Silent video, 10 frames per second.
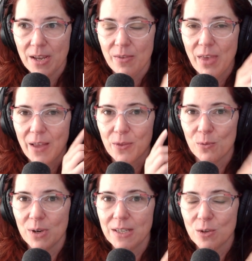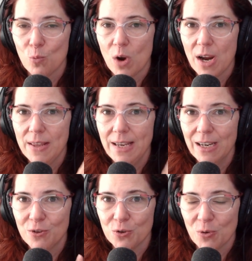that the reason why the
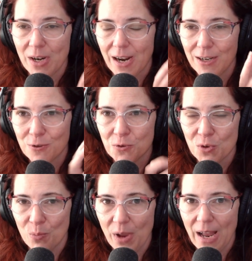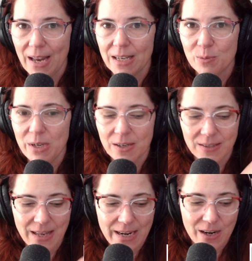interest rate hikes are so bad is because
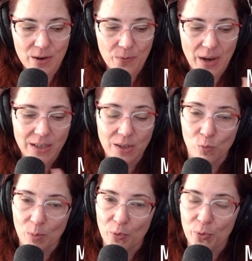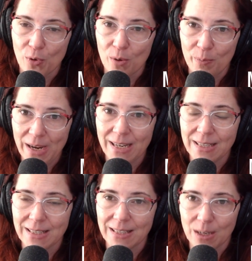they could affect and ripple through our banking
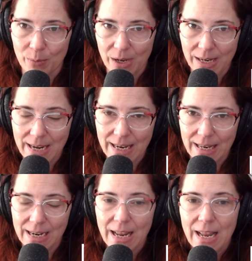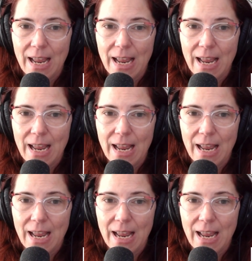system again.